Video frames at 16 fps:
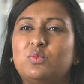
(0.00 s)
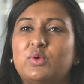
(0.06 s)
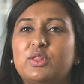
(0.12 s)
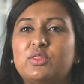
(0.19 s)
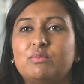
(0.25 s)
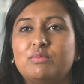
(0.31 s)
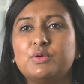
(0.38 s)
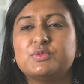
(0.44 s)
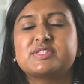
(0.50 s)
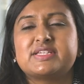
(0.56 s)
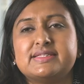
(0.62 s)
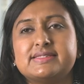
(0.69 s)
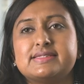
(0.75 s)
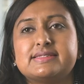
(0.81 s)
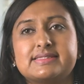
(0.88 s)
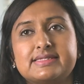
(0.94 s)
one of the most
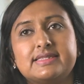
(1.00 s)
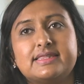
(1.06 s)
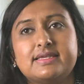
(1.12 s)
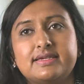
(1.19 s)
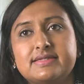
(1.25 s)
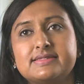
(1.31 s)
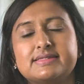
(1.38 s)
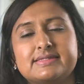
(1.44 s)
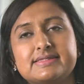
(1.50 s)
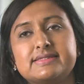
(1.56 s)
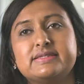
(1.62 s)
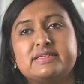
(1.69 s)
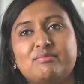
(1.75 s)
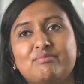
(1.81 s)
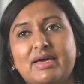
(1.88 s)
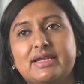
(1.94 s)
consistent things in
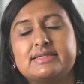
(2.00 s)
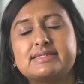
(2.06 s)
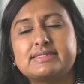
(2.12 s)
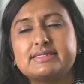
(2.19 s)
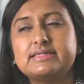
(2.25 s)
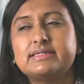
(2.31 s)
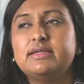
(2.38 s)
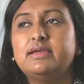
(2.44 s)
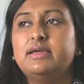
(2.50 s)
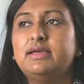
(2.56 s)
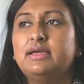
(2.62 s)
sleep medicine.